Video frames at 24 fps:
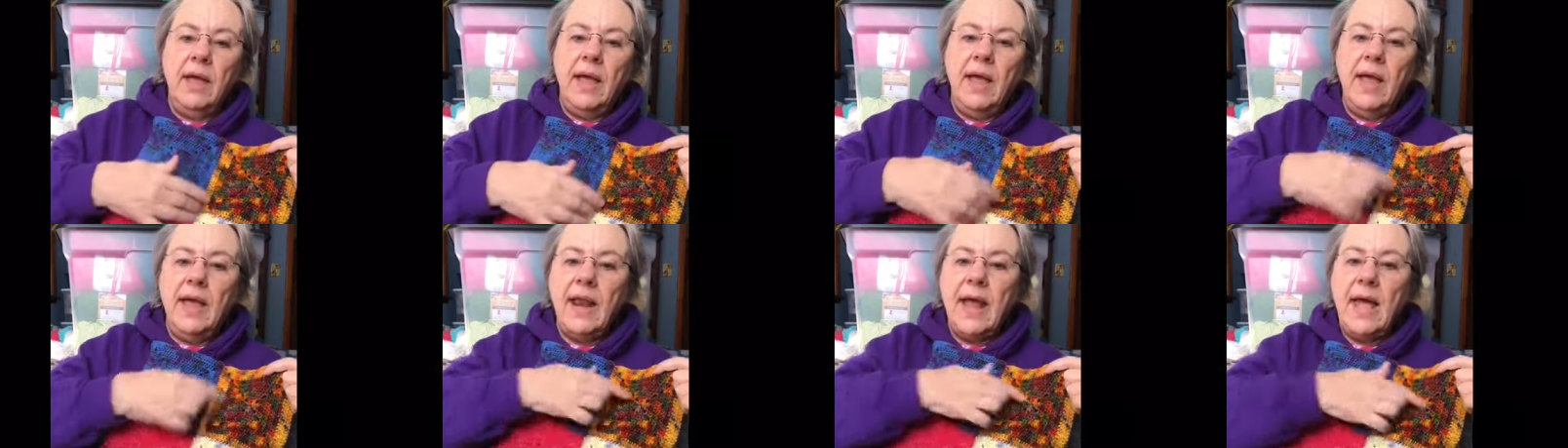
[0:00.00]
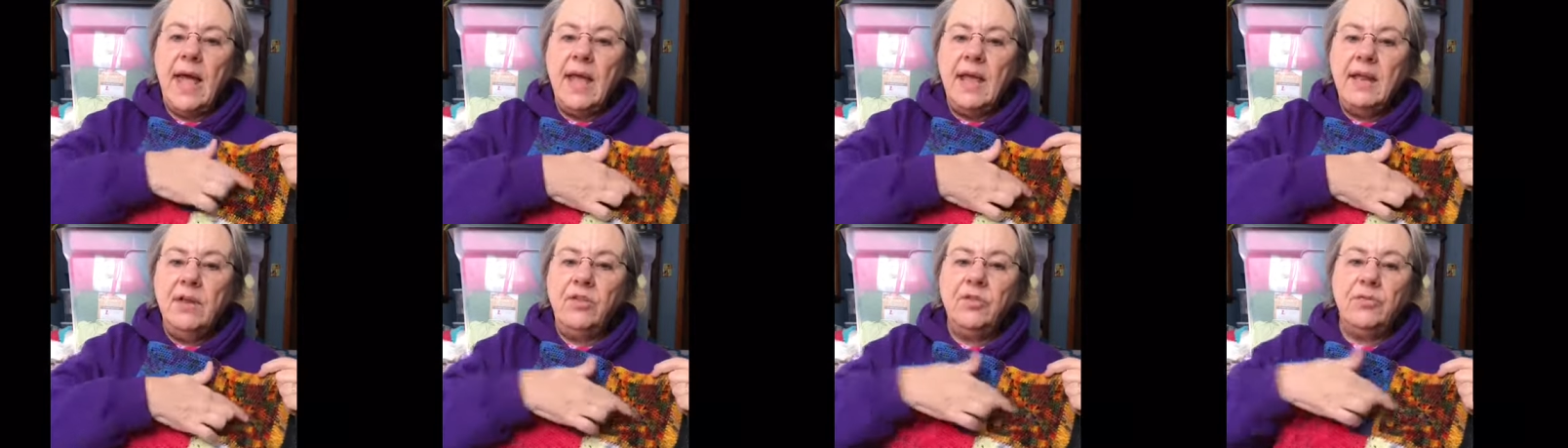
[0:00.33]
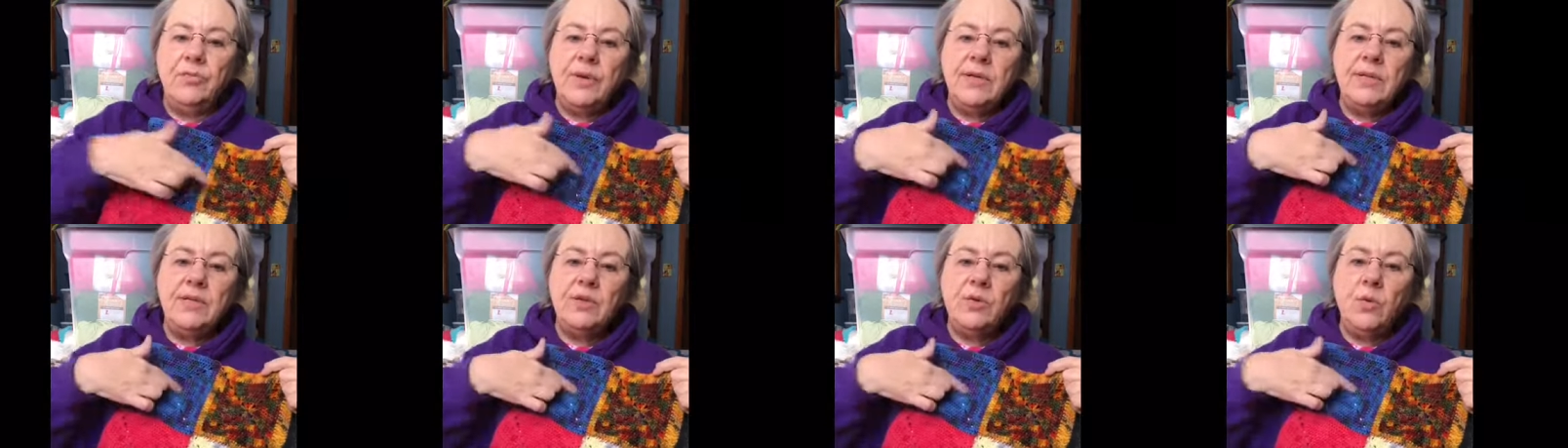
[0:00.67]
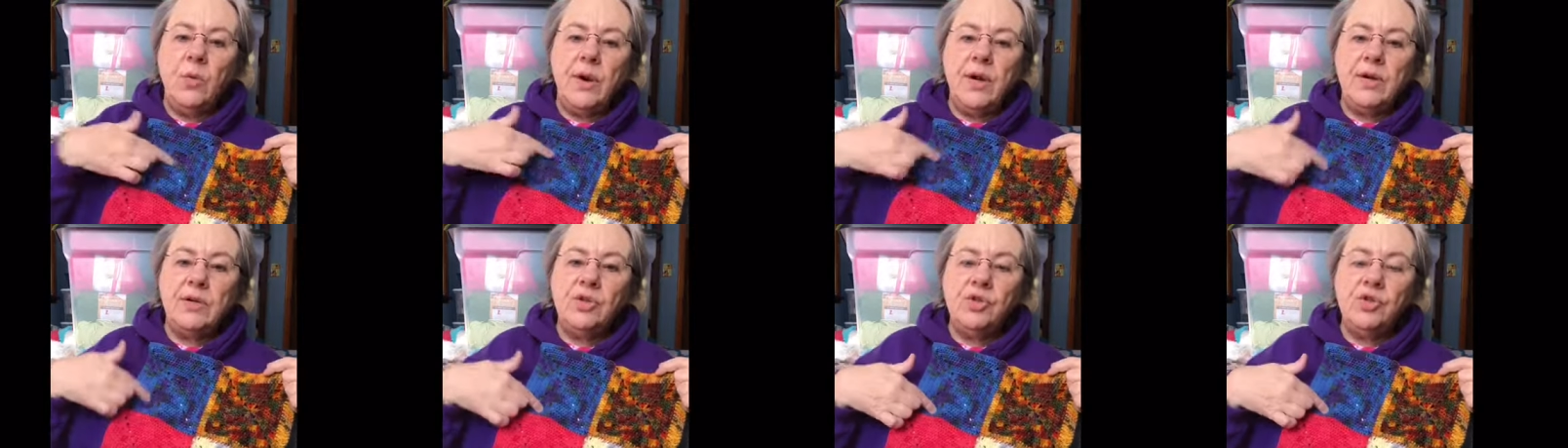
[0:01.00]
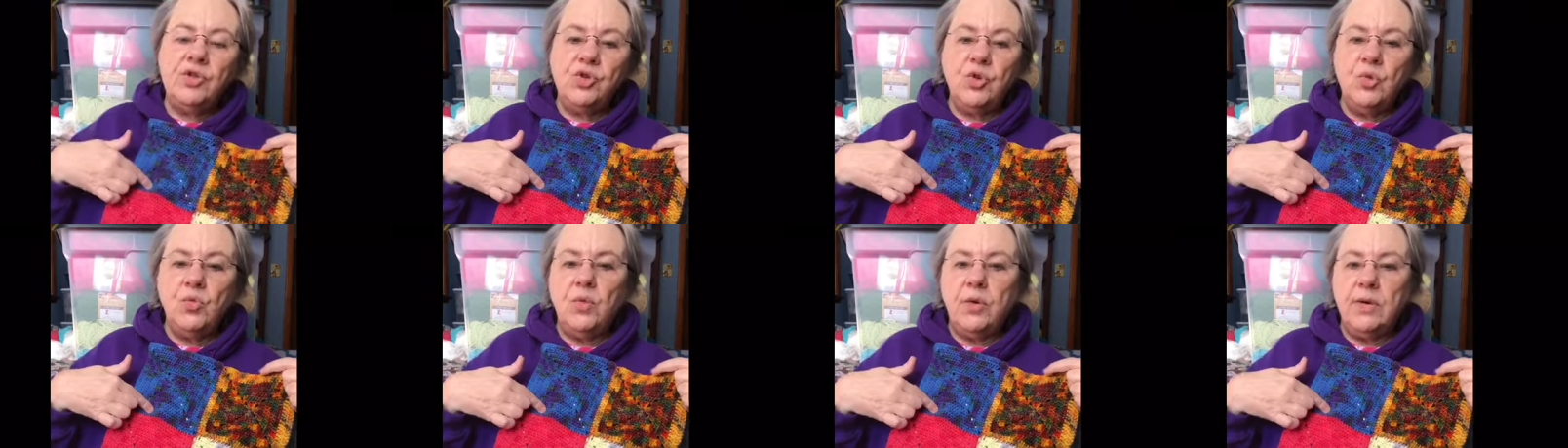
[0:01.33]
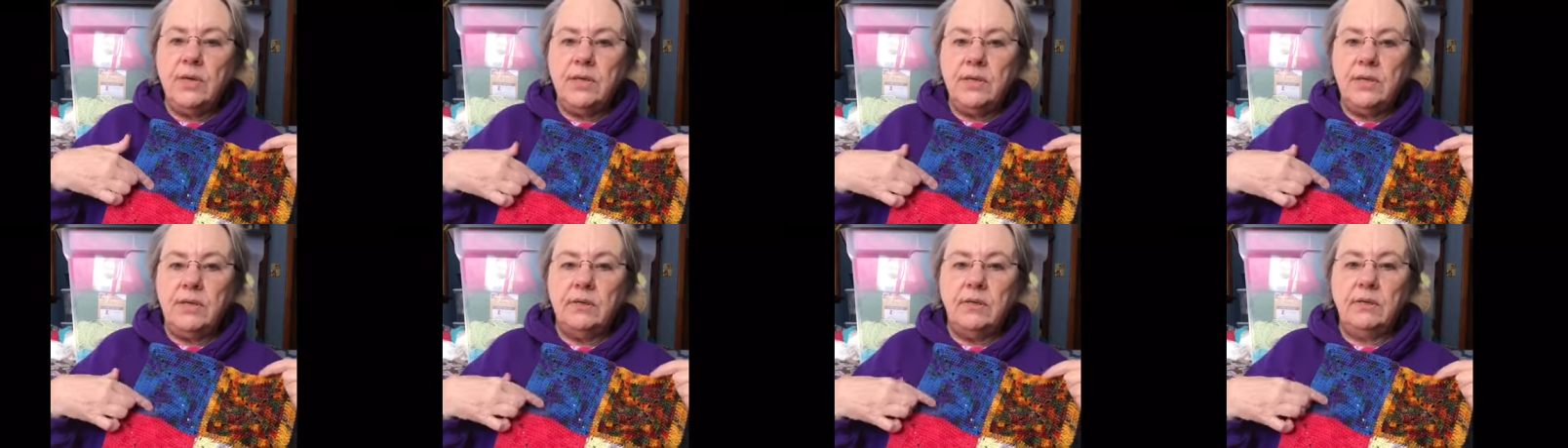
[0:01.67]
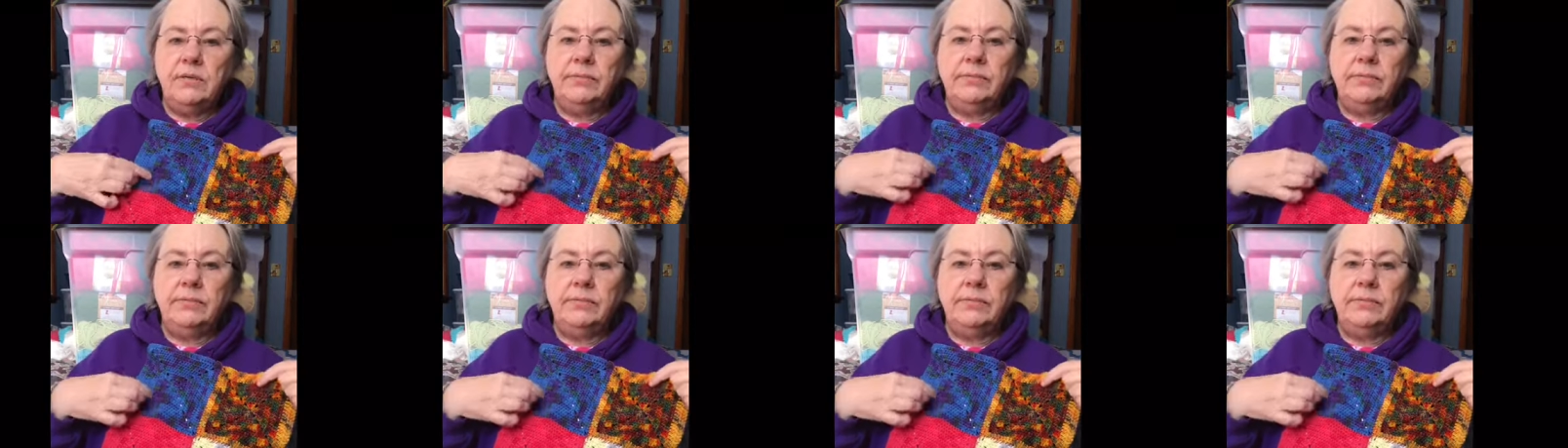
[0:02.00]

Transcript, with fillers: and I had three squares joined.